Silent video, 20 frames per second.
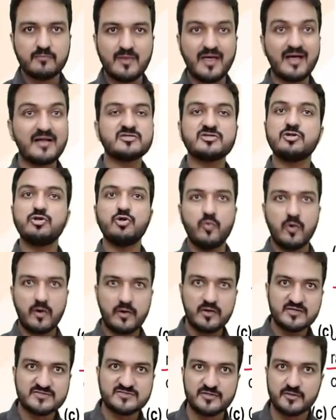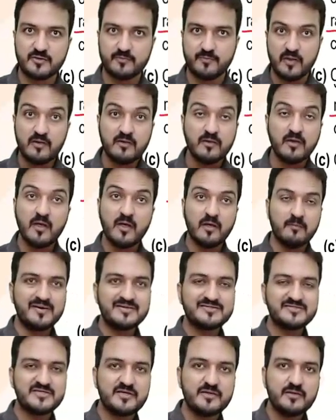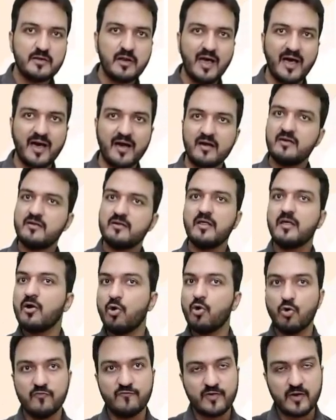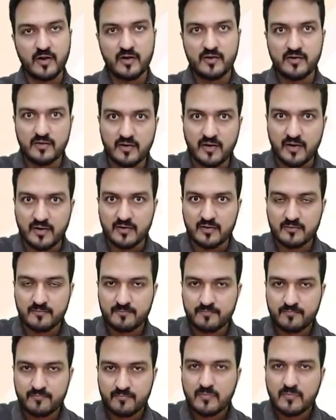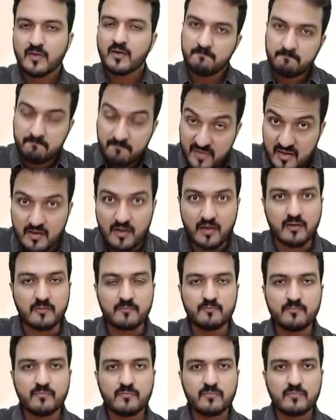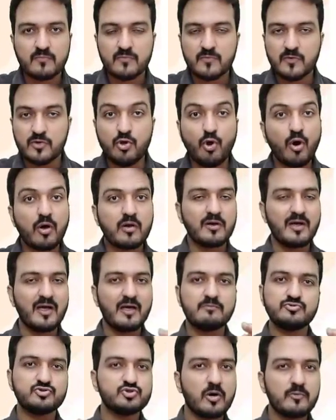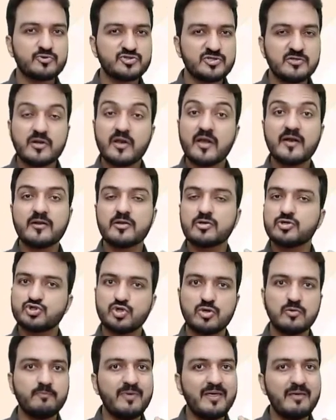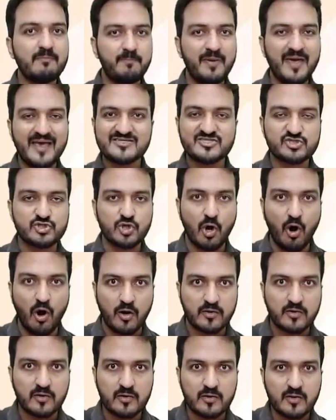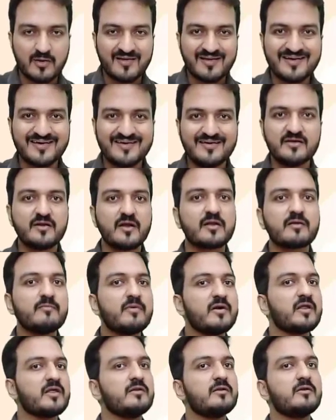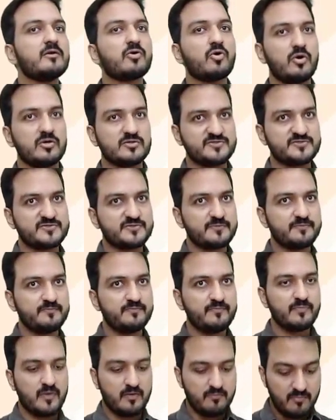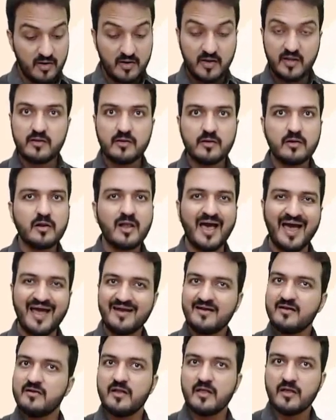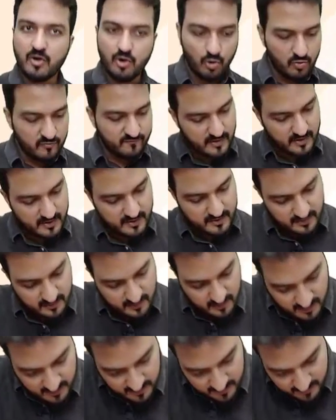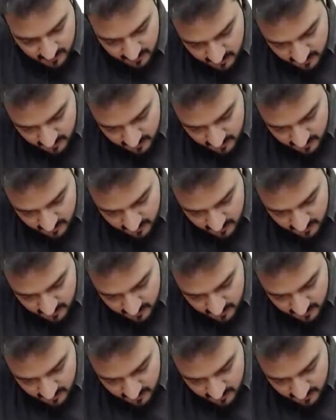I'll tell you what does it mean. Material handling overhead rate, meaning your absorption rate should be based on direct material cost. Material handling overhead rate,